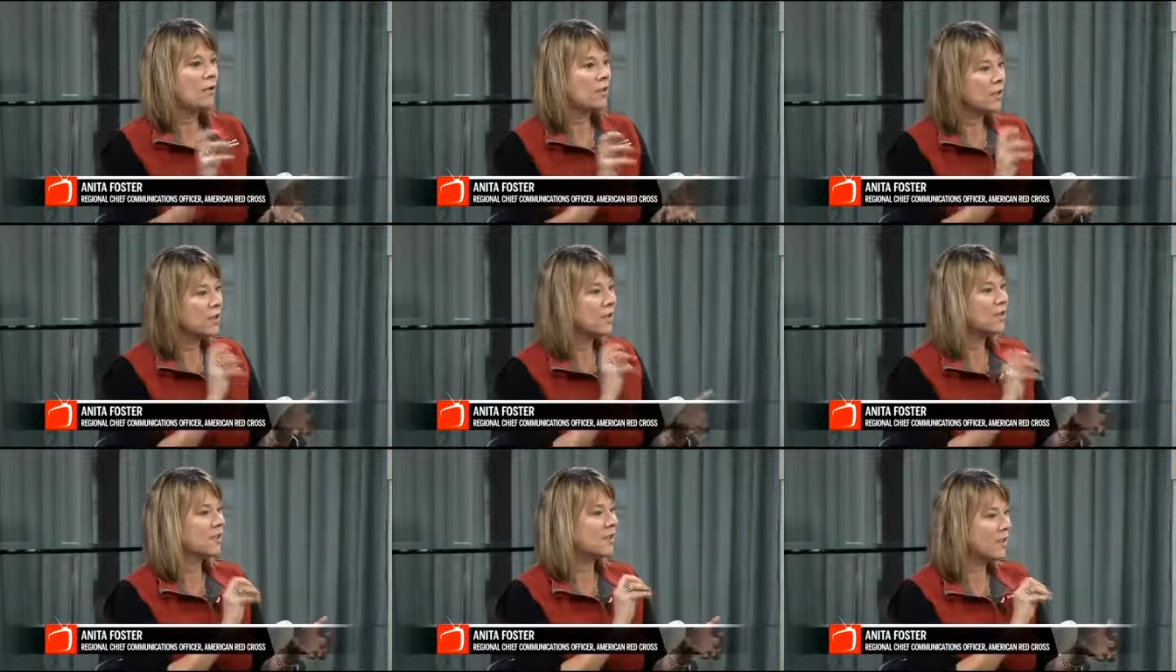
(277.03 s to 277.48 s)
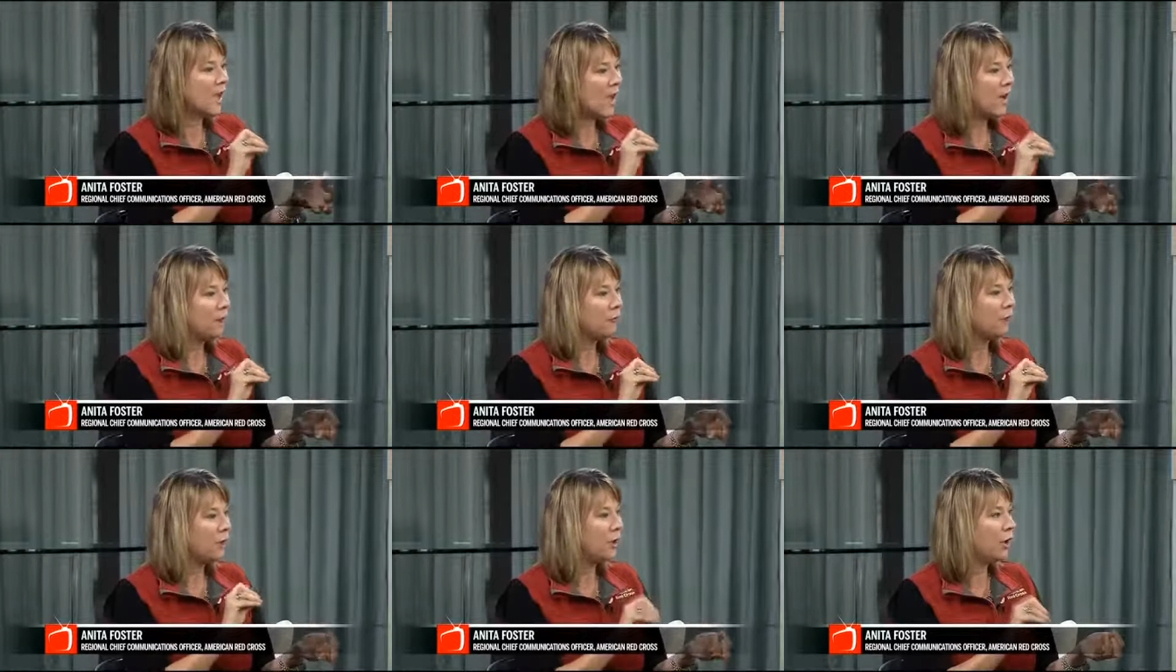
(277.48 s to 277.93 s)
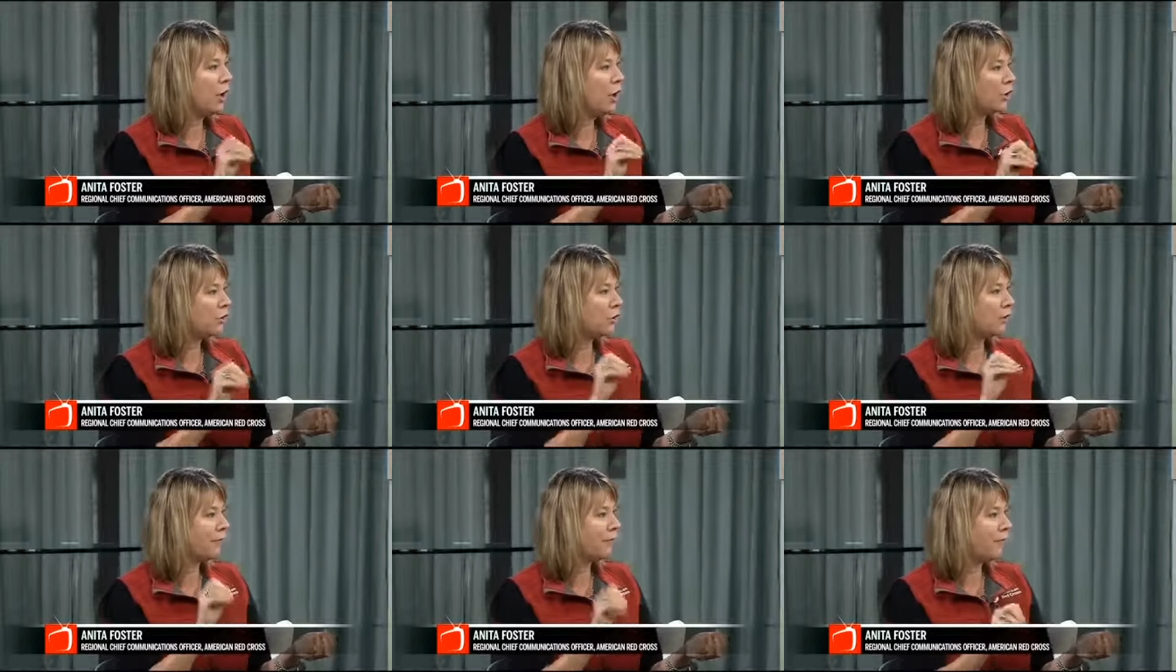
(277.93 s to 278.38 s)
the siren
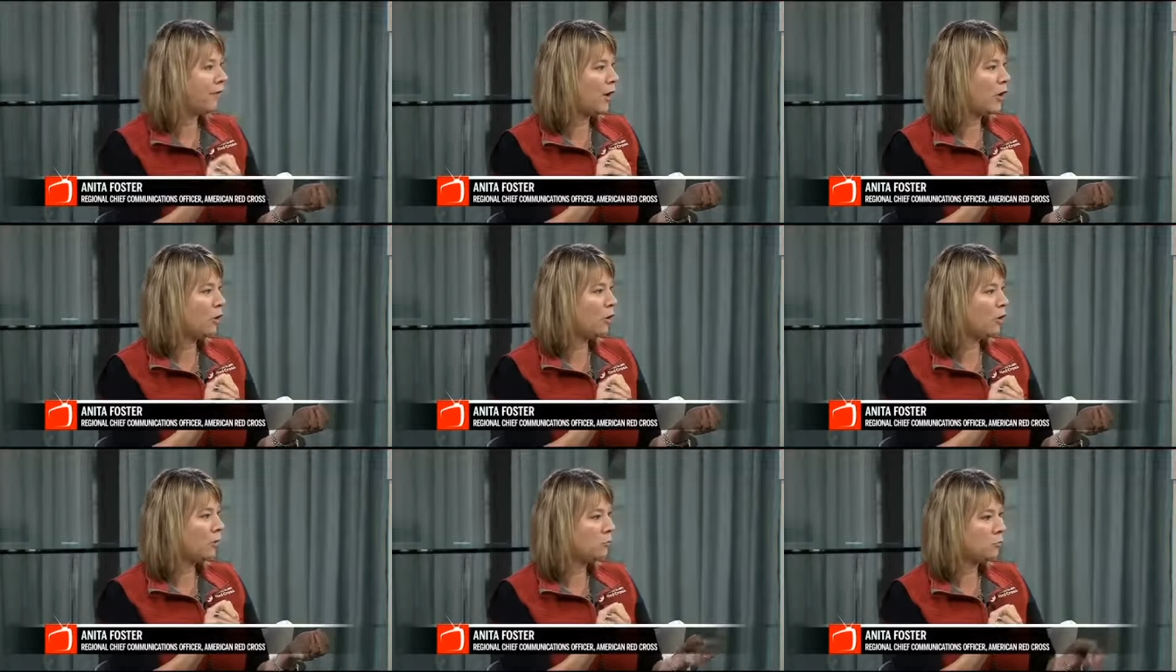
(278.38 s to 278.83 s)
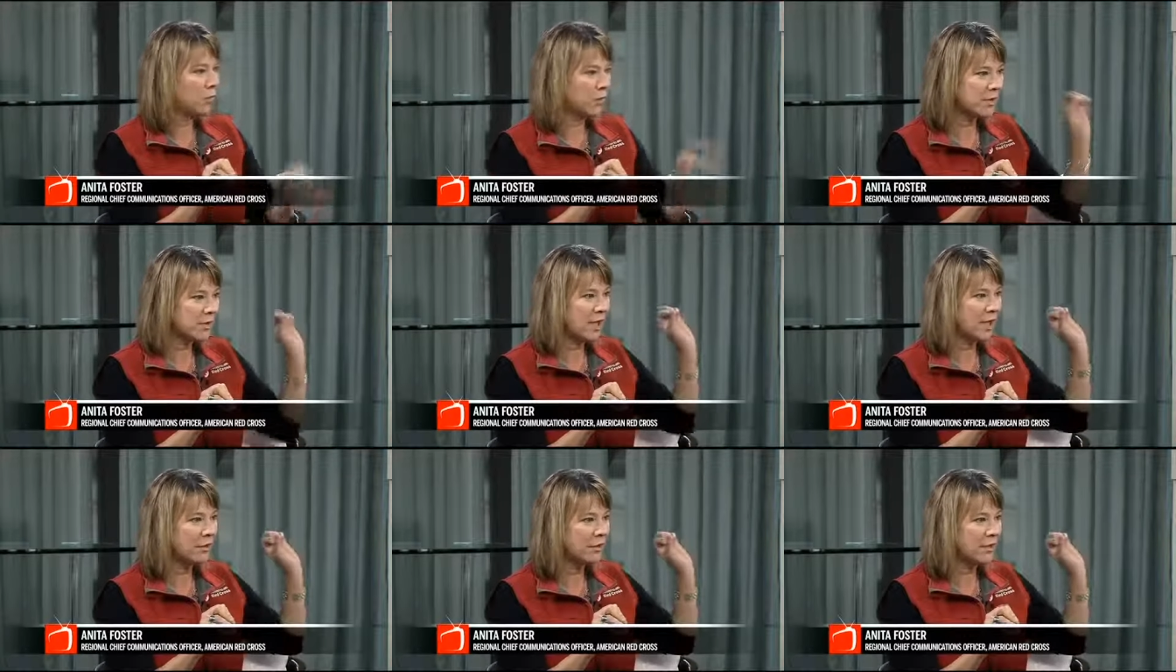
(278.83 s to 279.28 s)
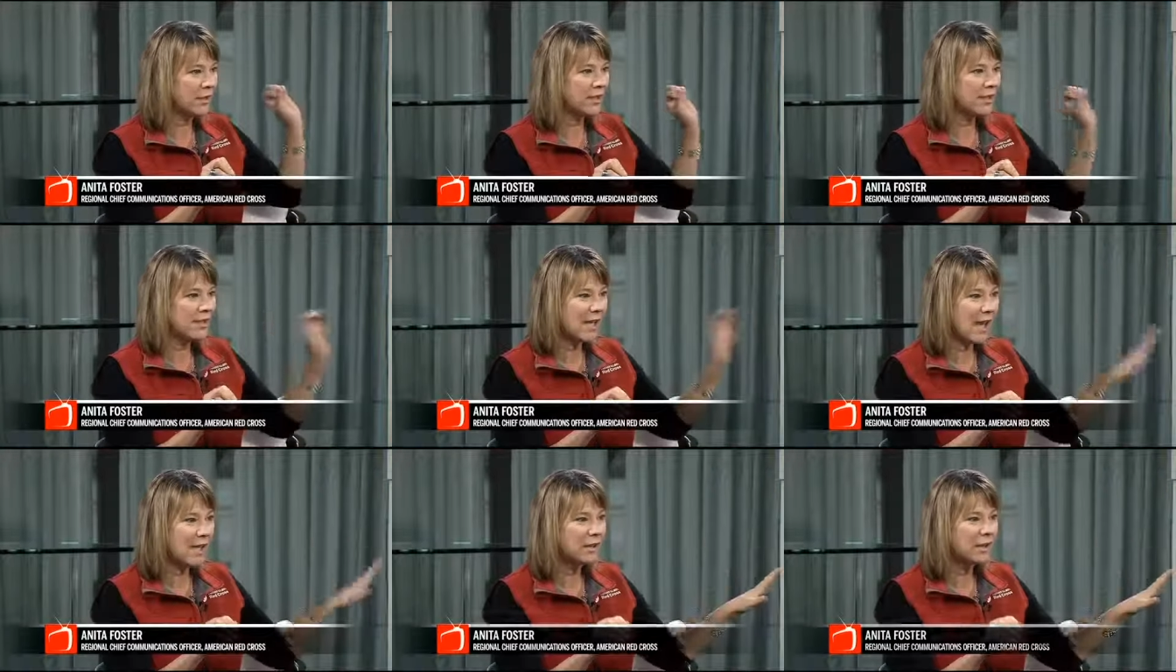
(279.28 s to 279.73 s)
on your phone will sound
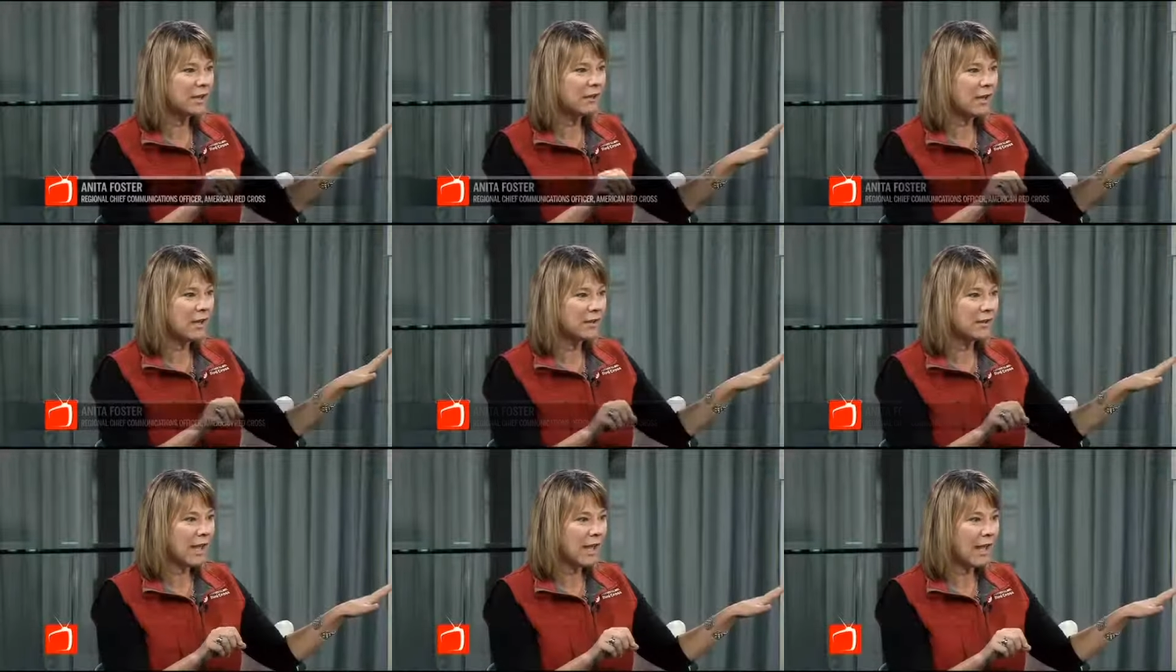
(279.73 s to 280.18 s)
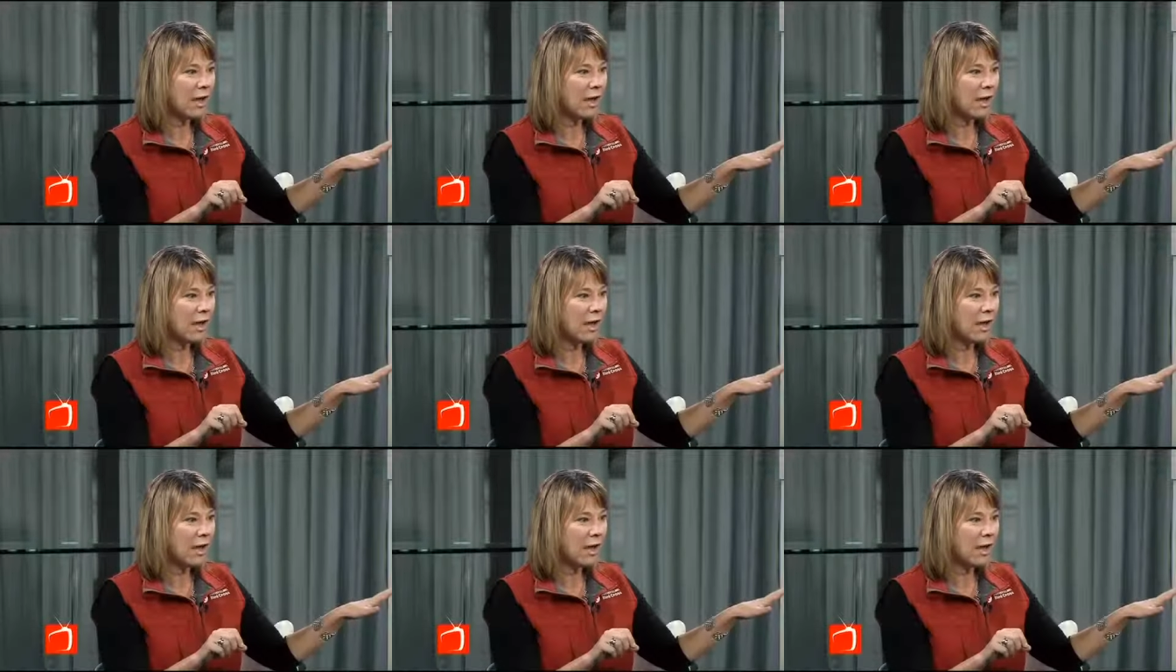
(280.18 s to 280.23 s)
exactly like oh, the